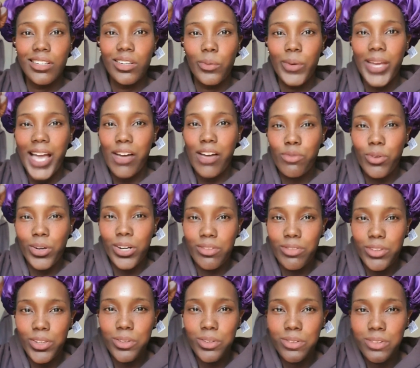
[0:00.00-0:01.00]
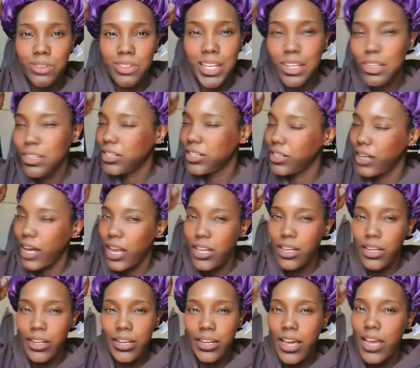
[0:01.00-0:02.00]
We have one of you. They look a
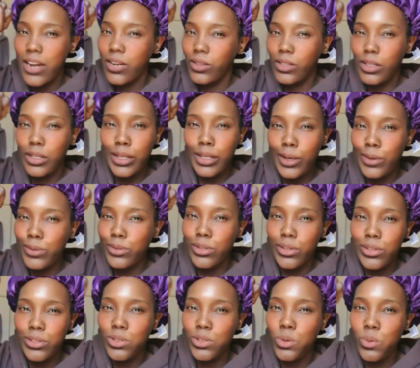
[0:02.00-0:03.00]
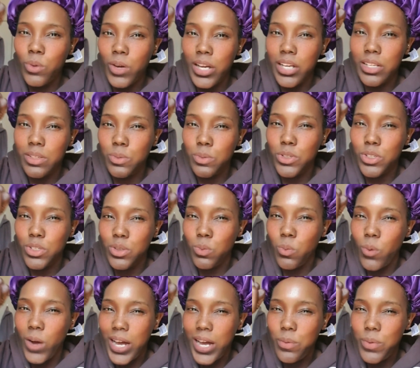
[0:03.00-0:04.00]
little closer to us, which is
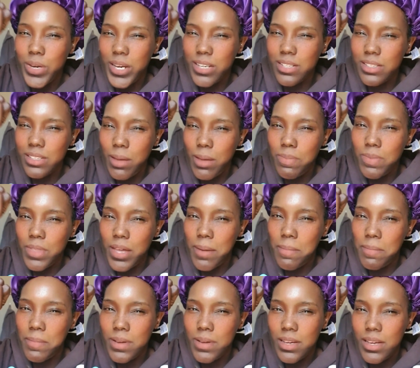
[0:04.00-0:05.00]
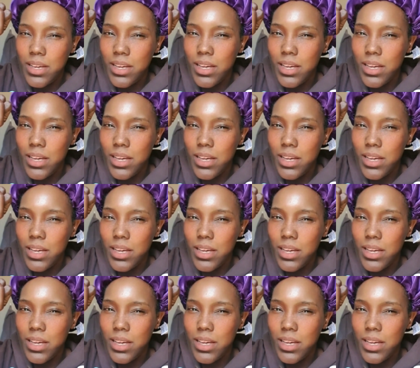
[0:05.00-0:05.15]
why we accept them,